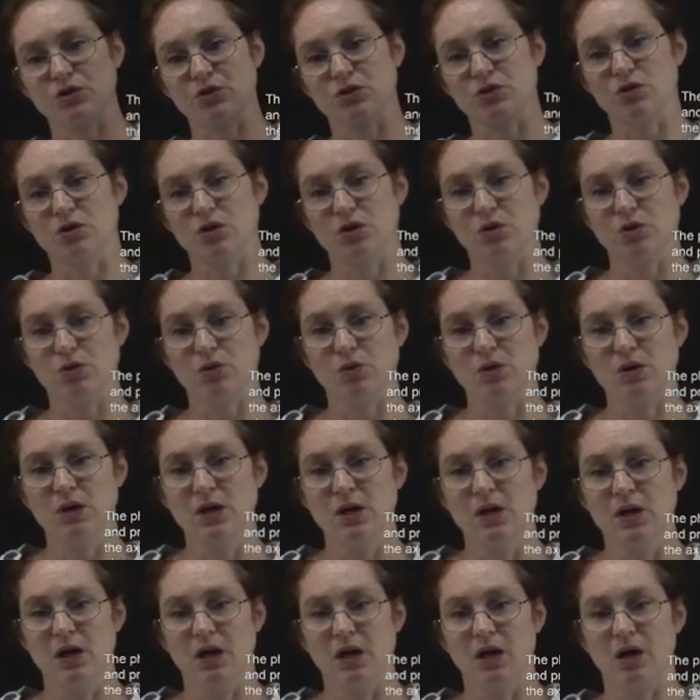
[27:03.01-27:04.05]
So,
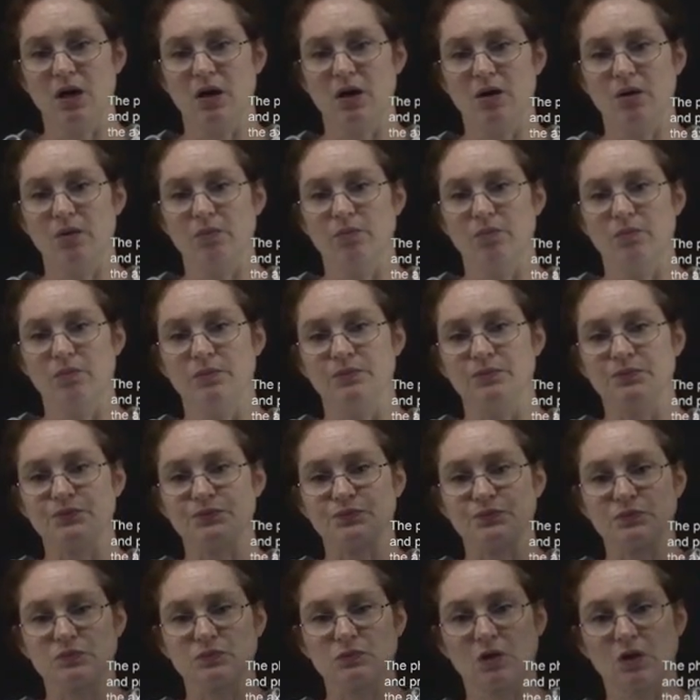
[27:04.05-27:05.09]
um,
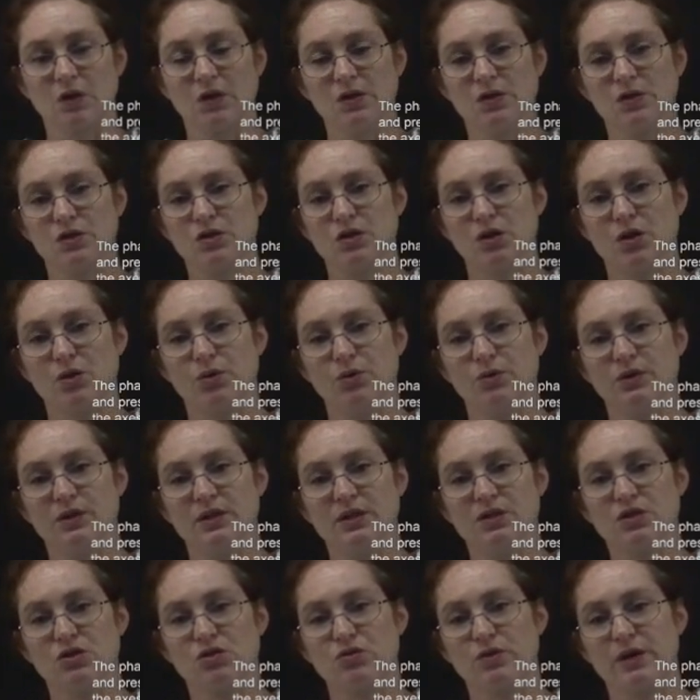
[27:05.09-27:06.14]
so
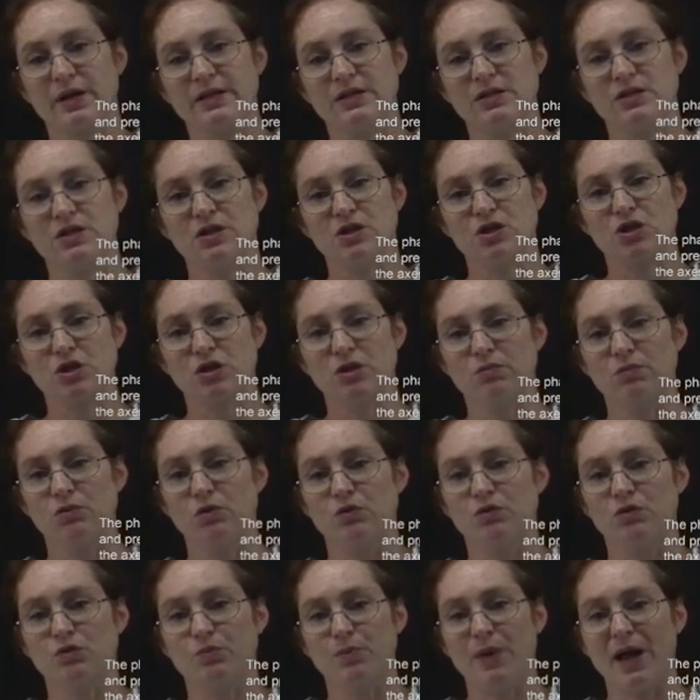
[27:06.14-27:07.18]
this transition
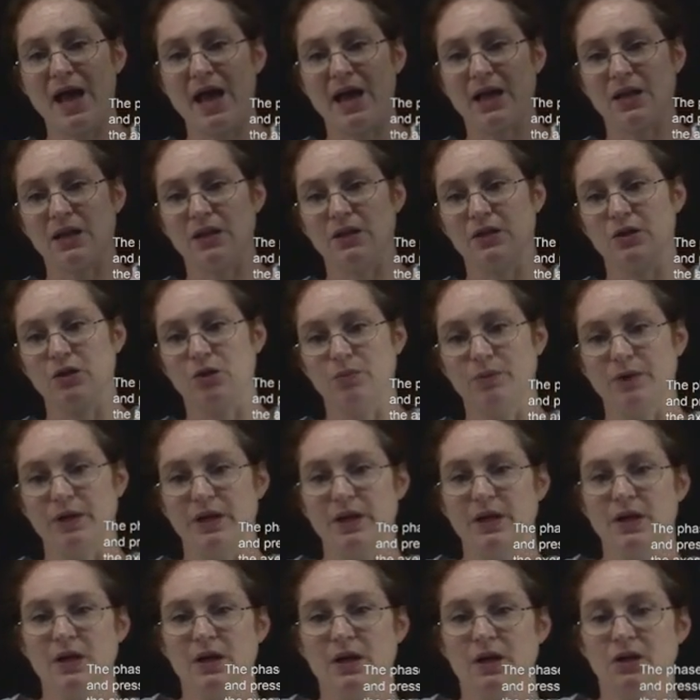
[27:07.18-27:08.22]
moves back a little bit.
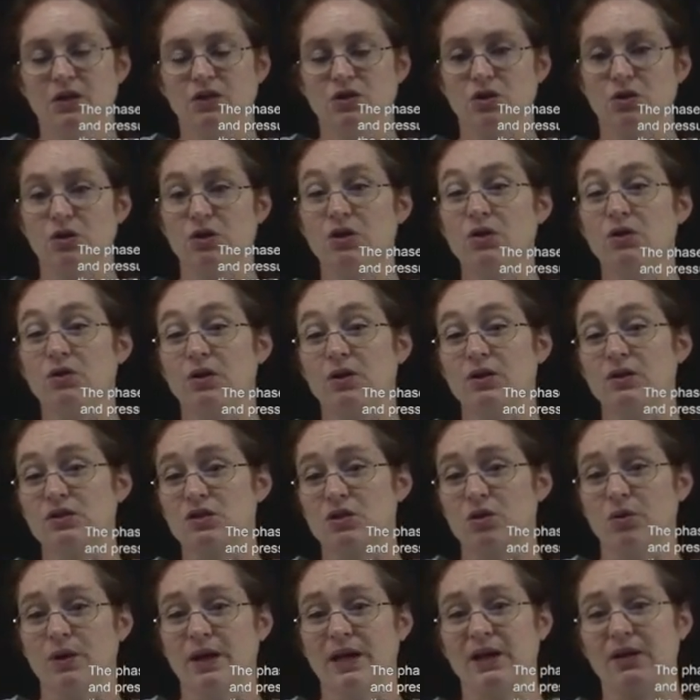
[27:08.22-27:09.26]
So you're
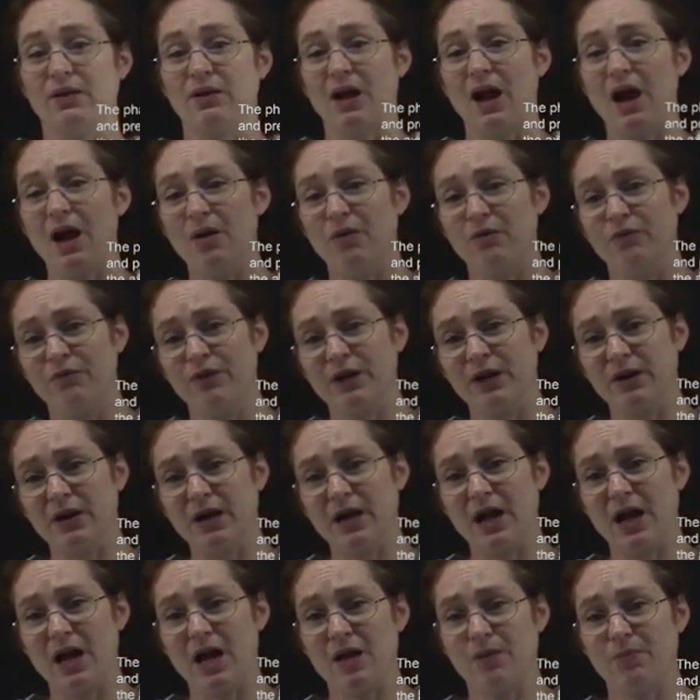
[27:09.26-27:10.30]
so at very
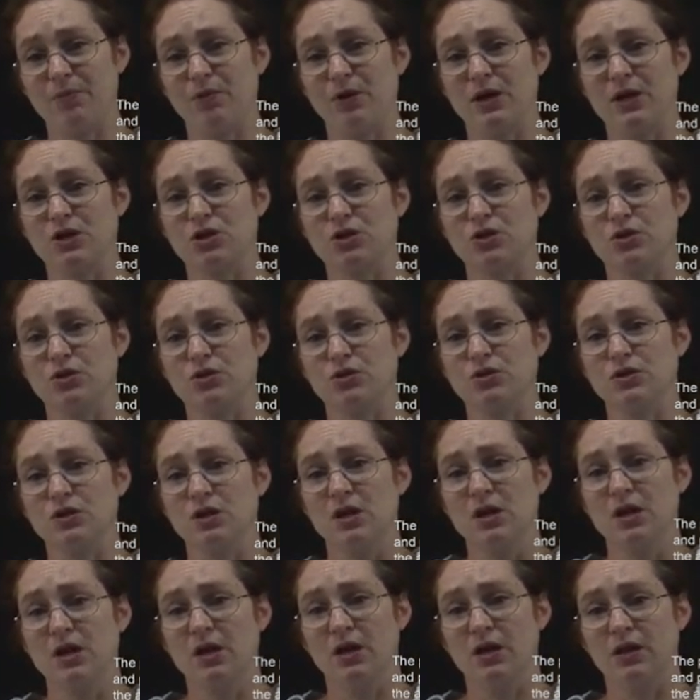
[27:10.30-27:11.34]
high pressures,
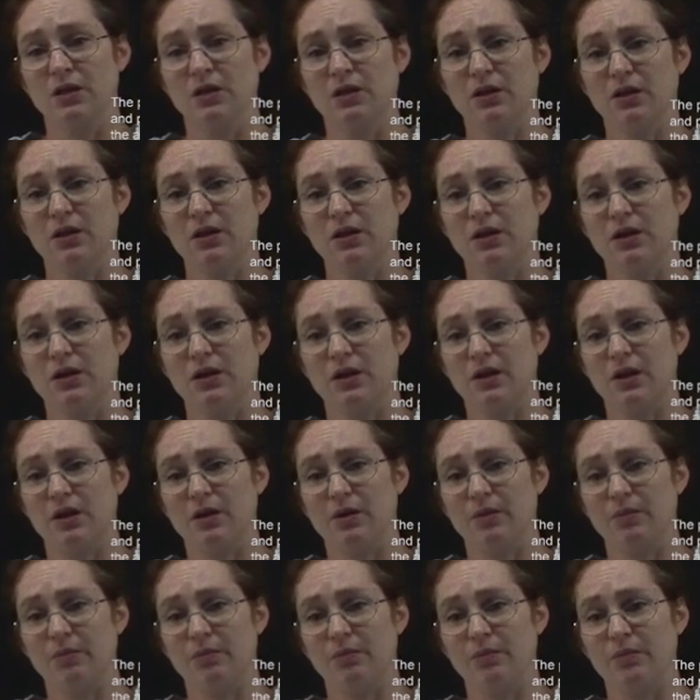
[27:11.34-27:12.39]
the
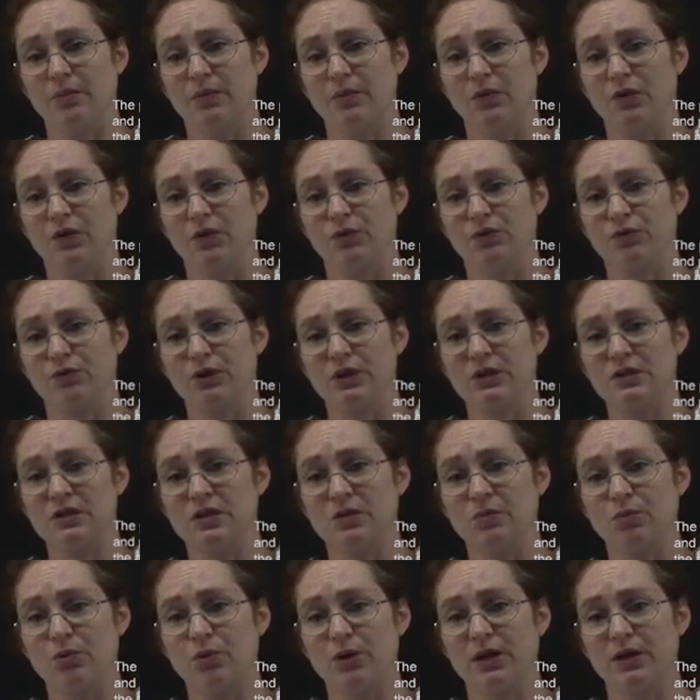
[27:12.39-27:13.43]
um, the
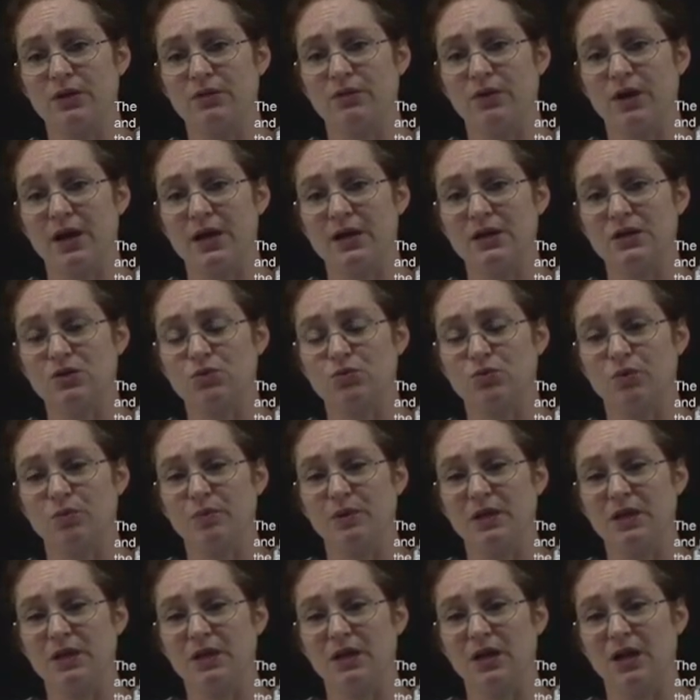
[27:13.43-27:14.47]
freezing point of ice will
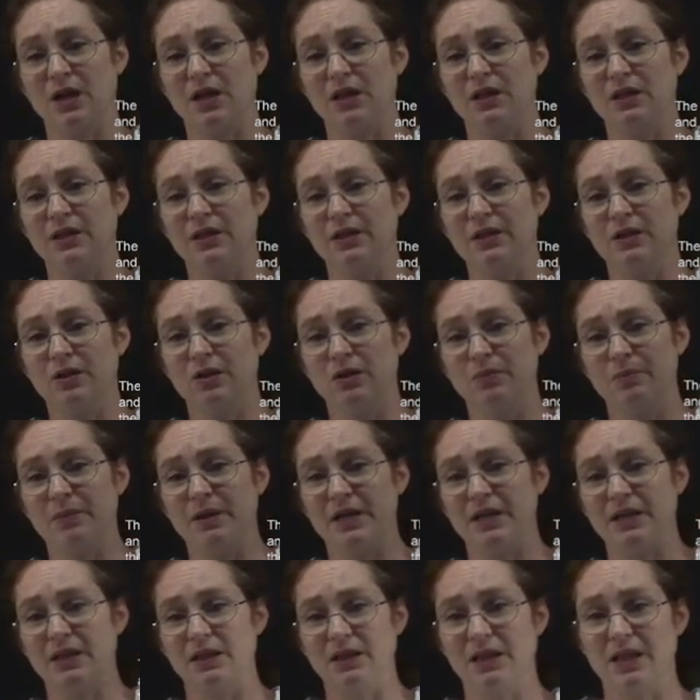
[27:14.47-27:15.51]
be a little
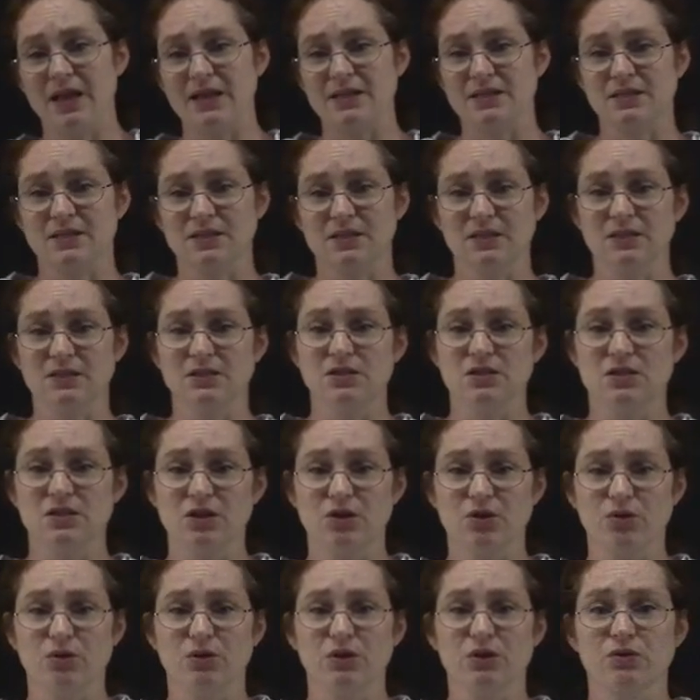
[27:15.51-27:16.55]
bit less than
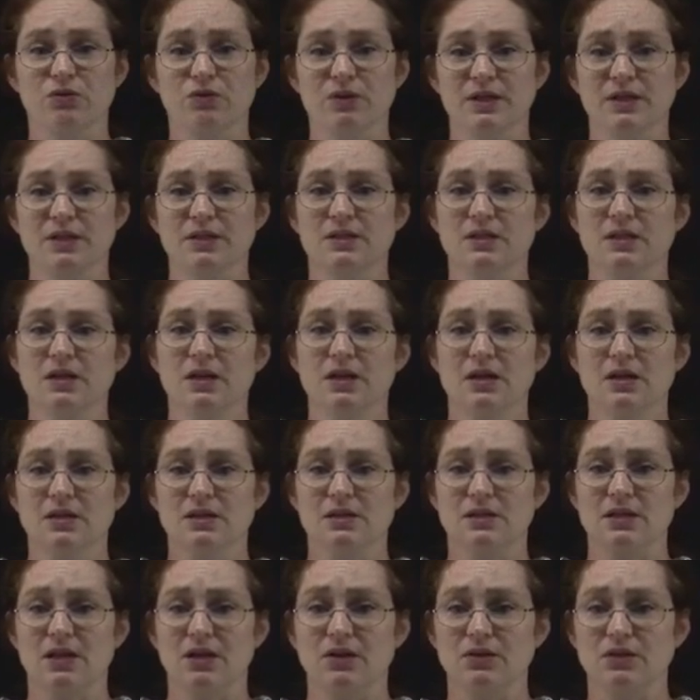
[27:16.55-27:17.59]
zero degrees
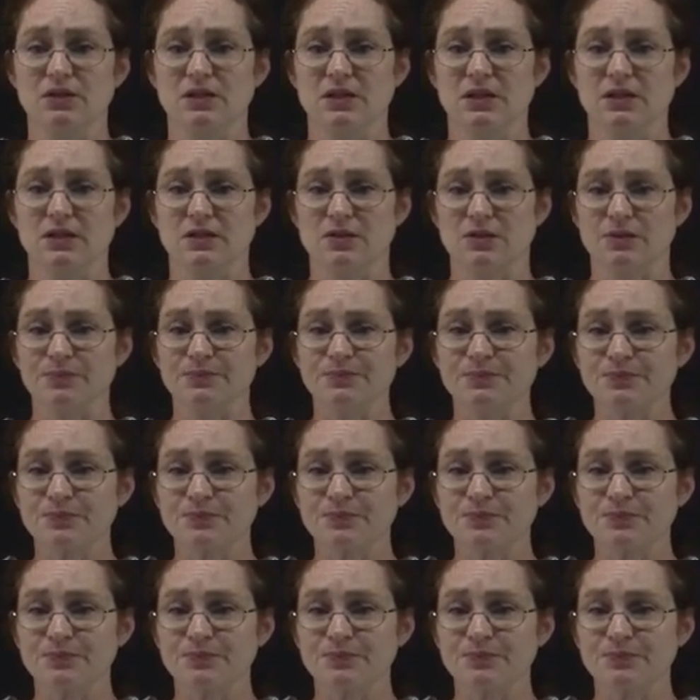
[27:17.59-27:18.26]
Celsius.